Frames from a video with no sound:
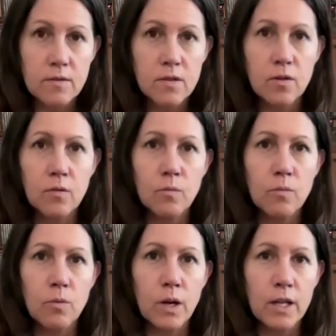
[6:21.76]
So
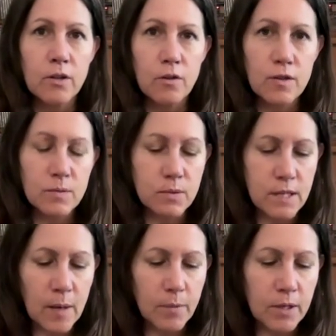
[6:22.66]
what I noticed was
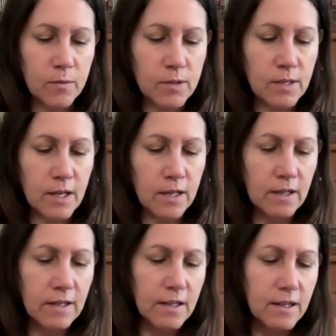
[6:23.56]
happening was that
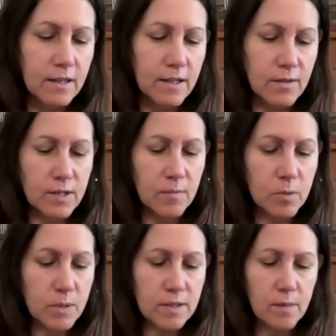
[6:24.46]
there seemed to
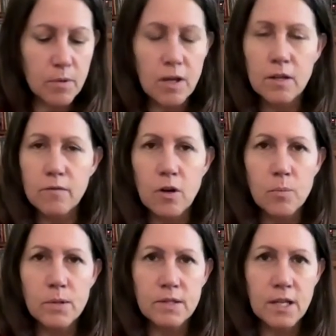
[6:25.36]
be some kind of
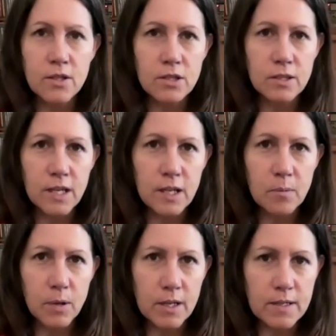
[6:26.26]
compensation taking
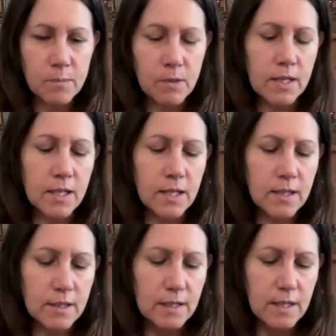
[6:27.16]
place in my knee.
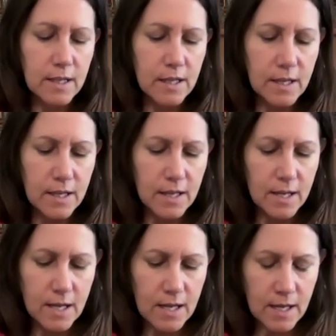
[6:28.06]

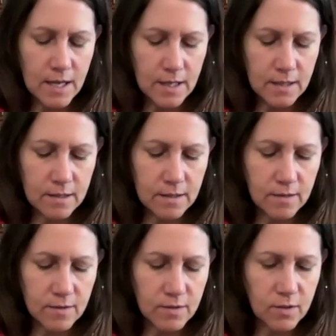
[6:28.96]
And
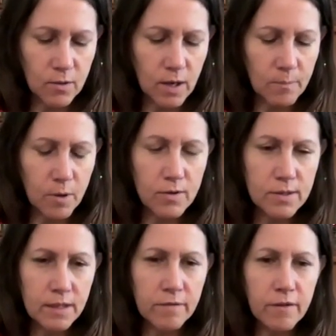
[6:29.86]
so I
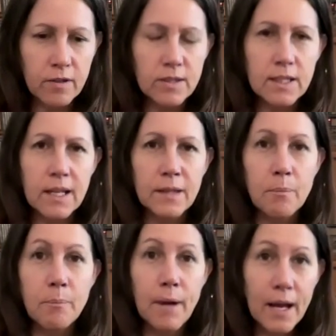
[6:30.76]
mostly felt it at the
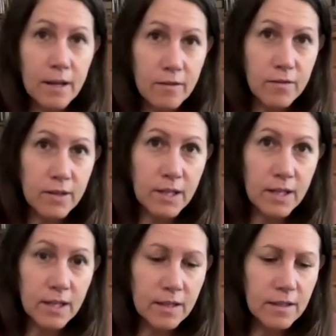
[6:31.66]
back of the
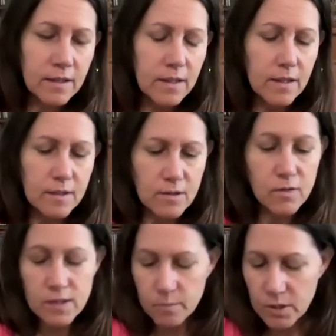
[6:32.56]
knee. So
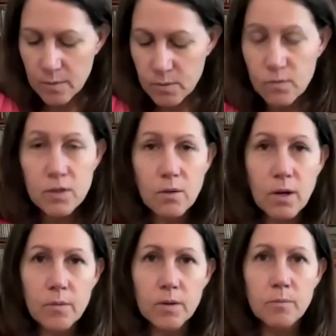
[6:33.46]
sometimes also
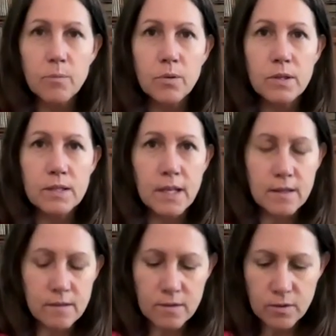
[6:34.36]
I would put the
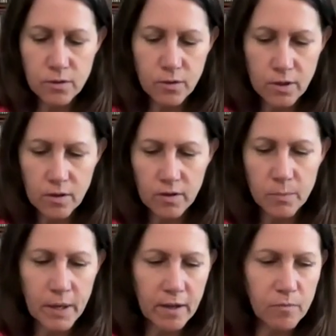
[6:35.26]
TENS unit on the
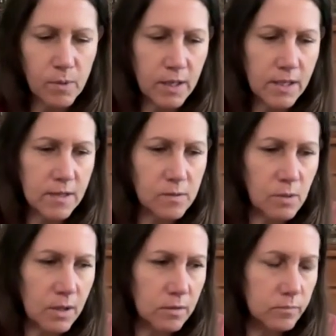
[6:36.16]
back of my knee as
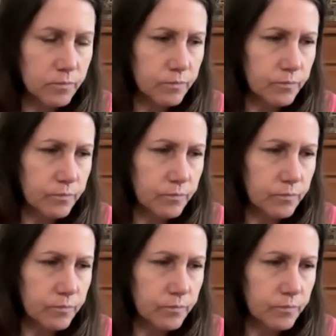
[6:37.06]
well,